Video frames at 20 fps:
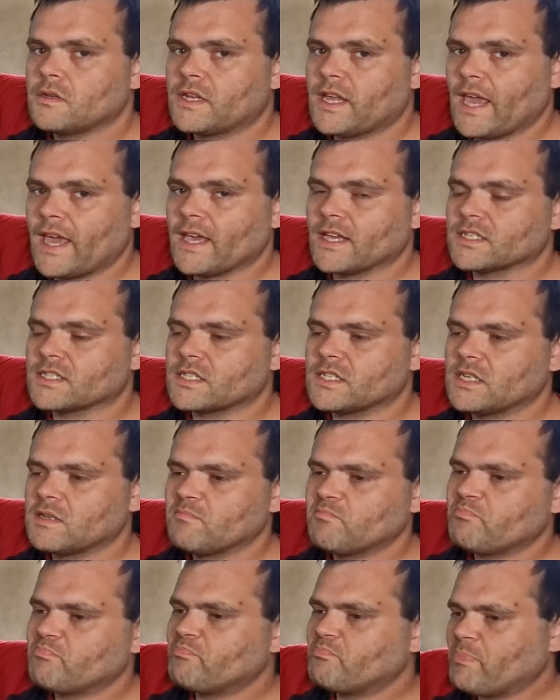case.
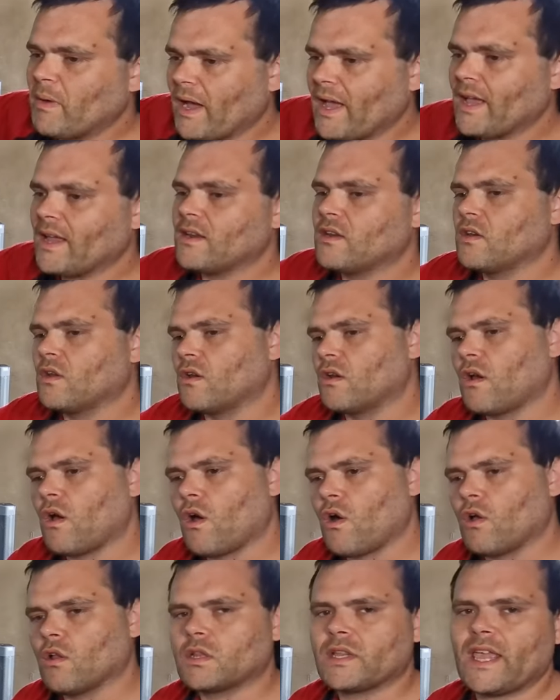But not
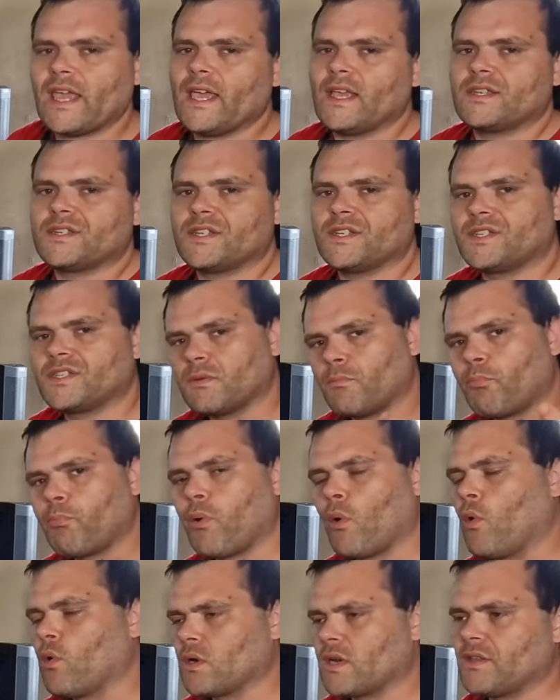all cases
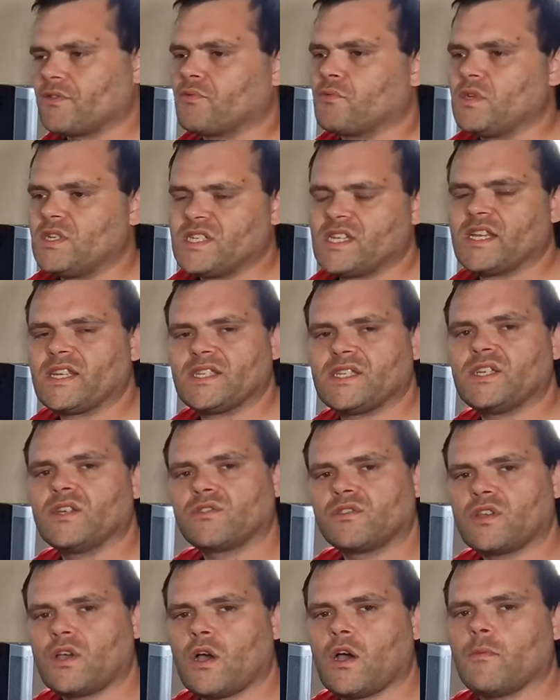support a 360
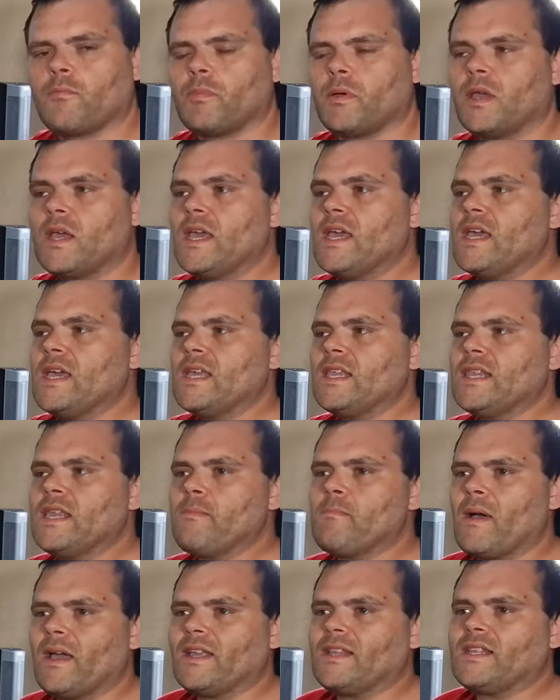on top.
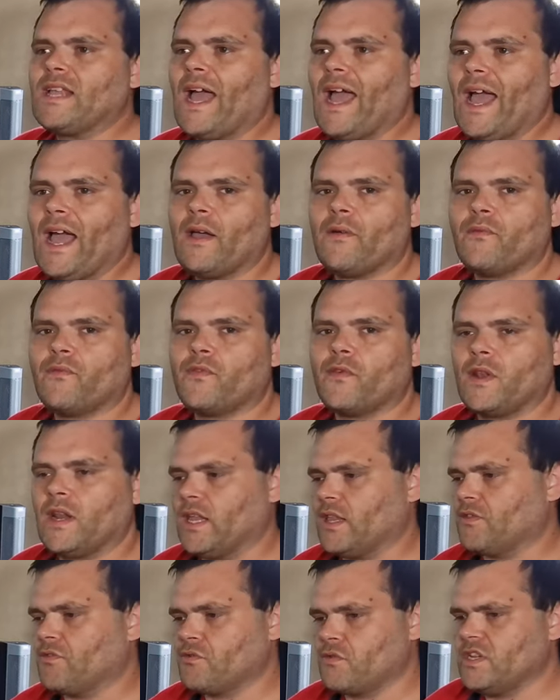They might have
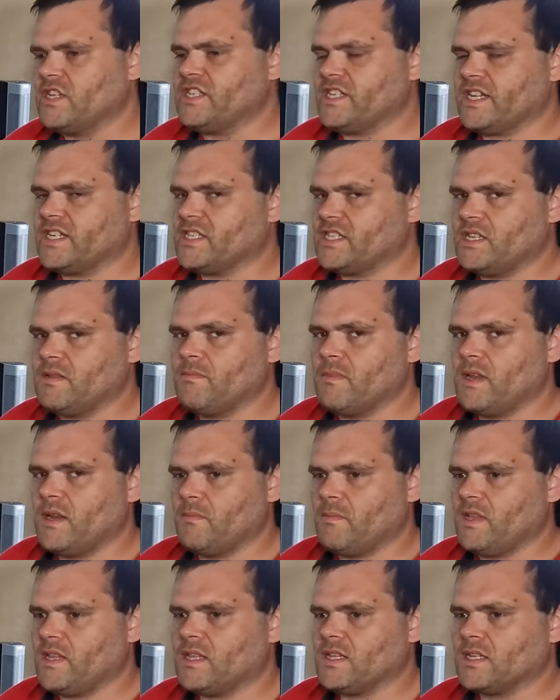like
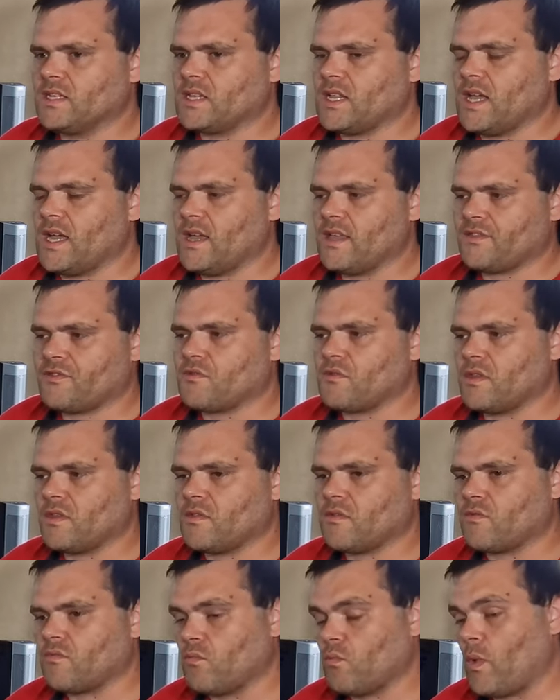360mm,
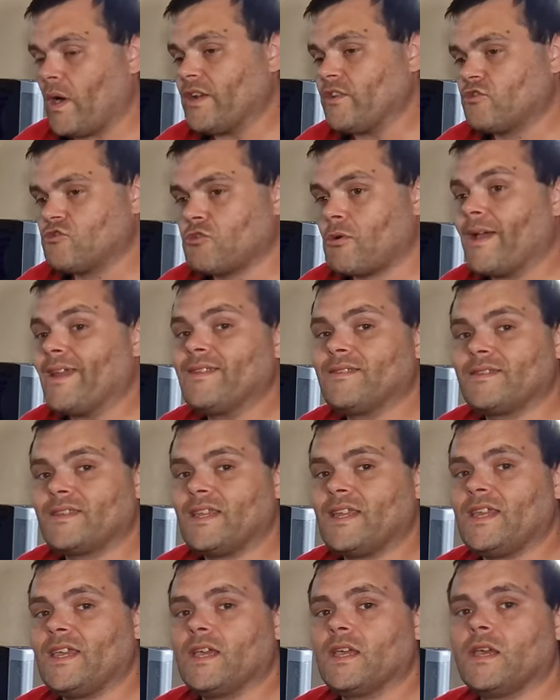
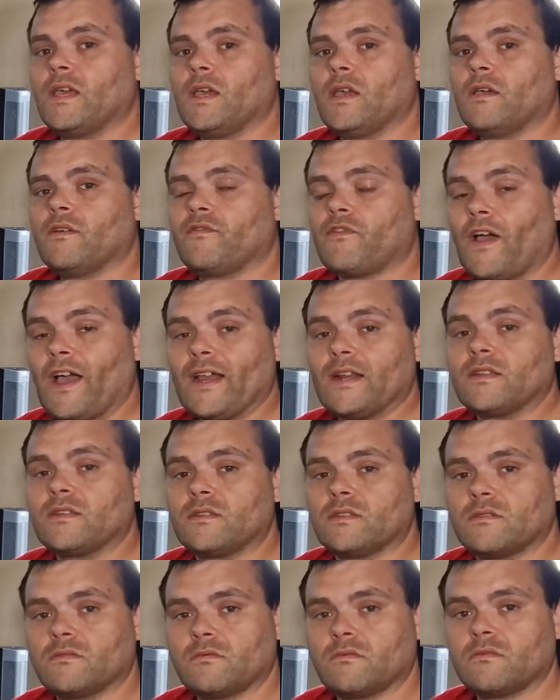120
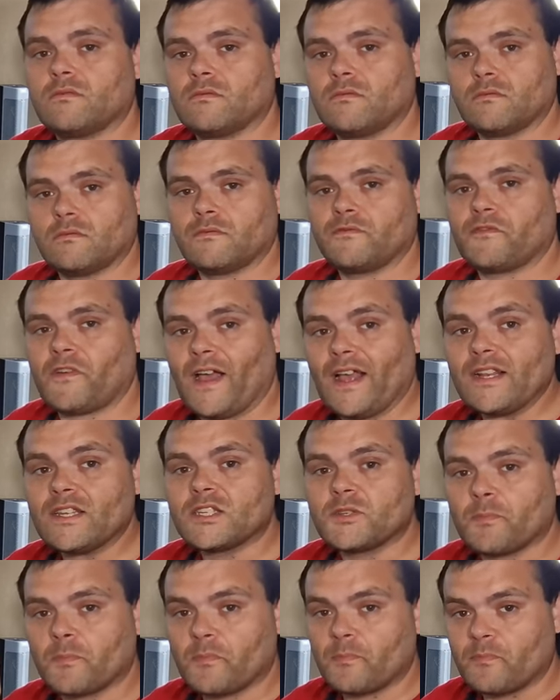
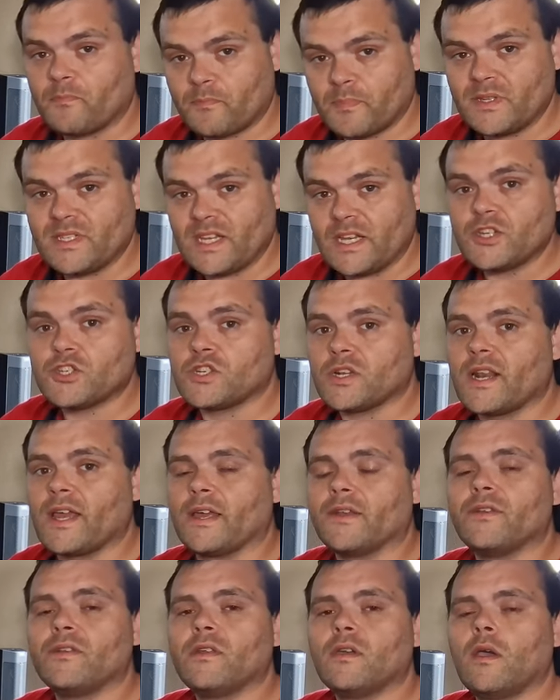fans
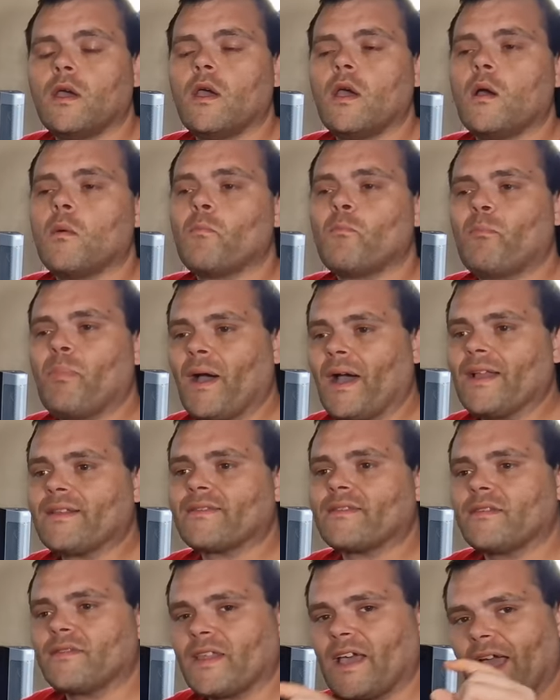positioning,
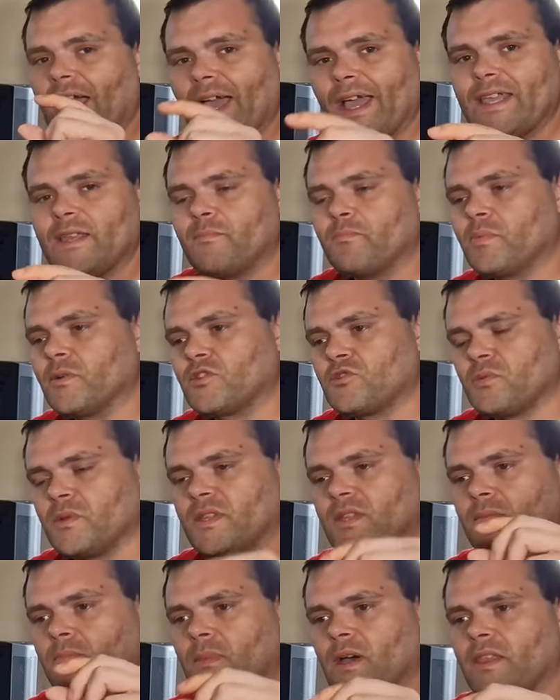but the height
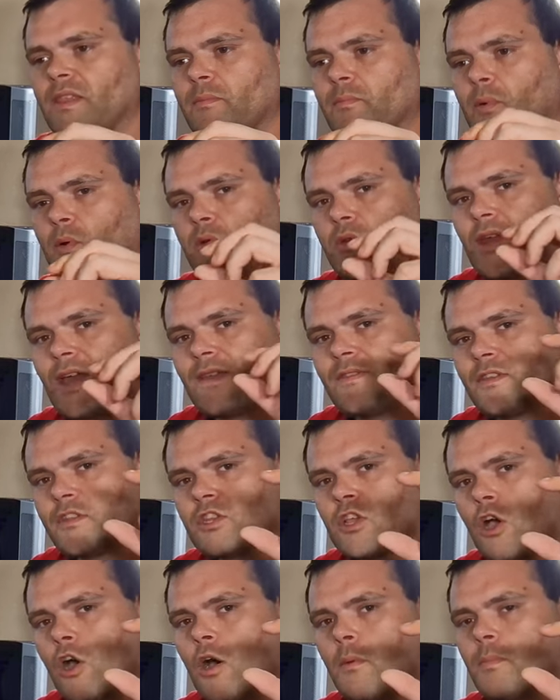between the motherboard and the
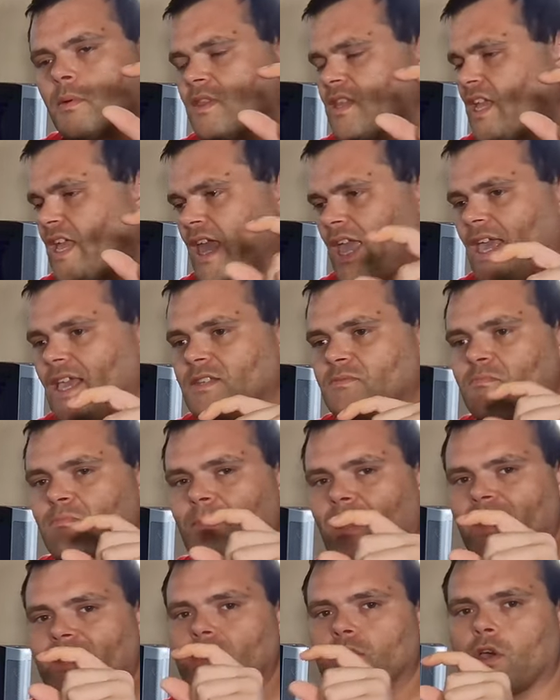top of the case
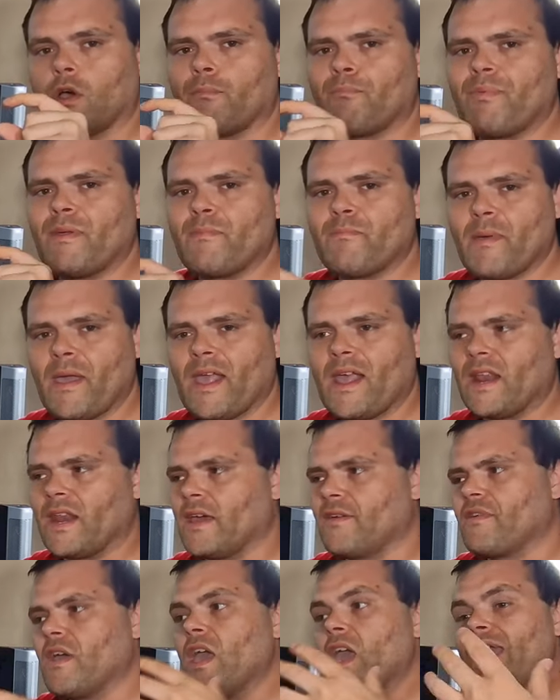might not be big
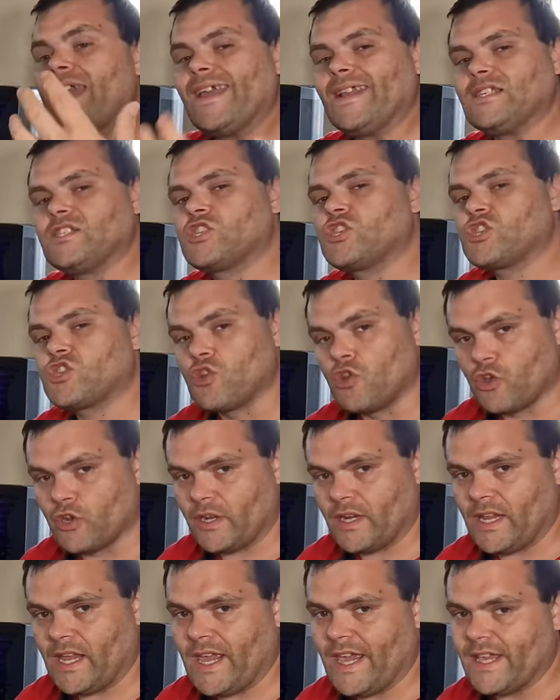enough in
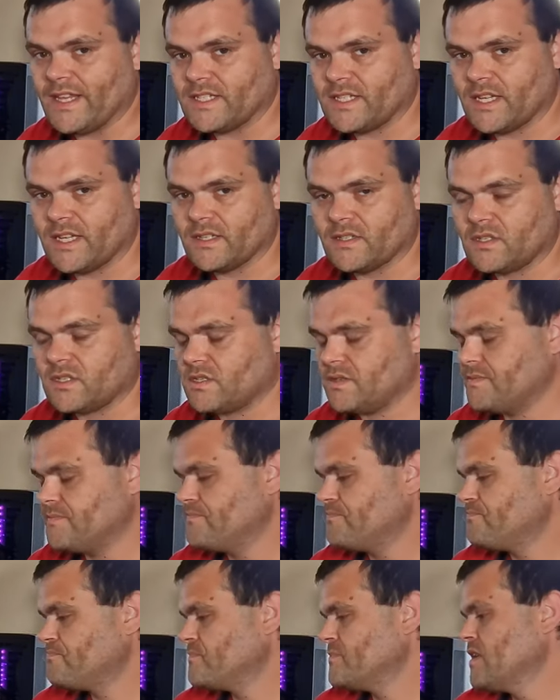certain cases.
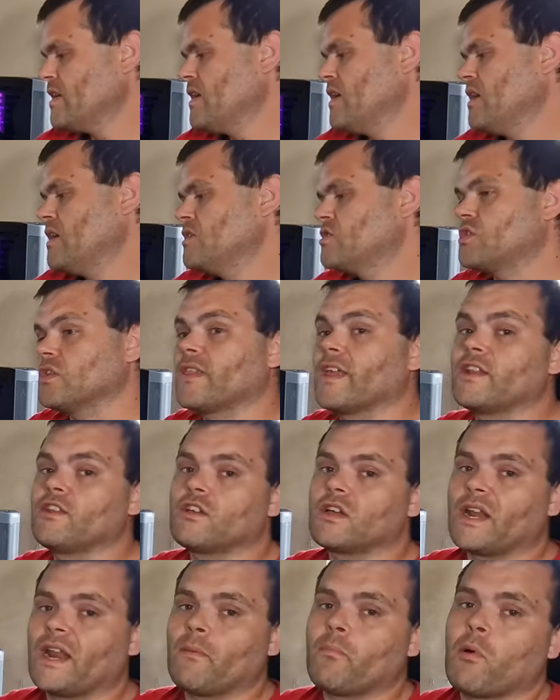So then
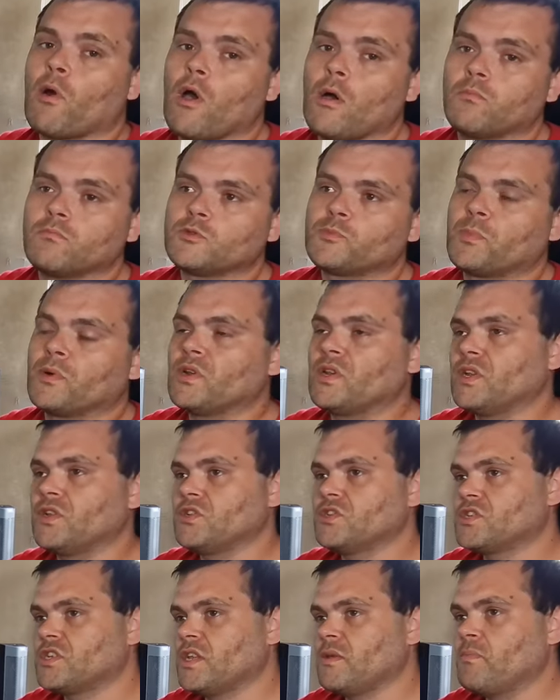you're going to have problems putting
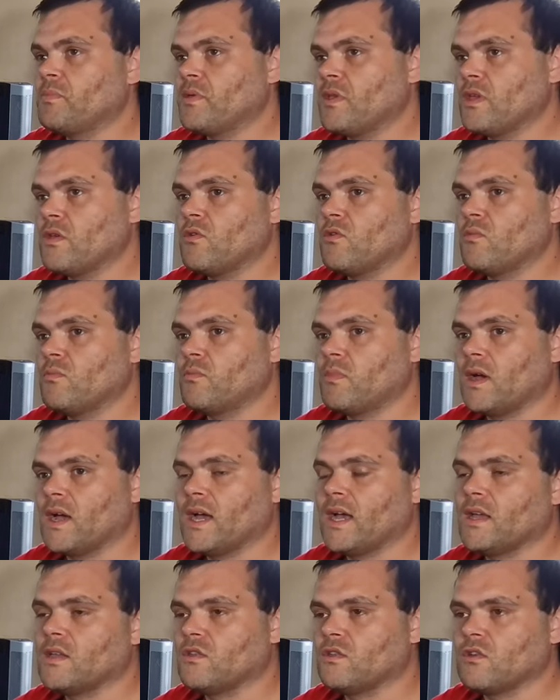in your
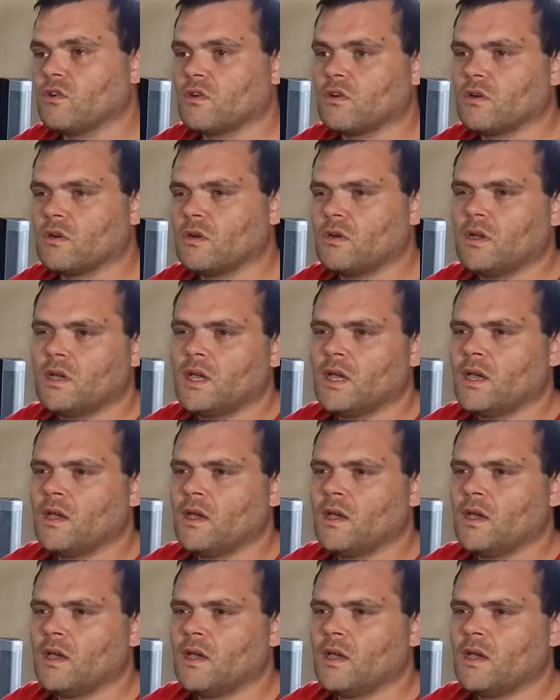CPU, your...